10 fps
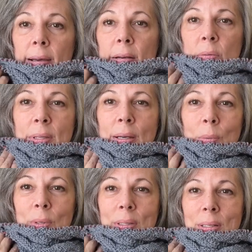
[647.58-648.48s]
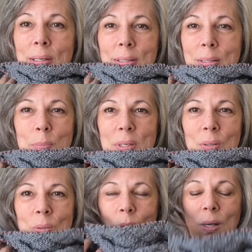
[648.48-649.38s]
I don't think I really need it to be a
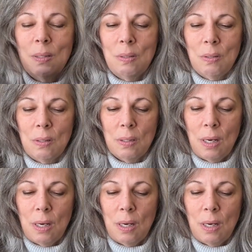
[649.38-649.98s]
whole lot longer.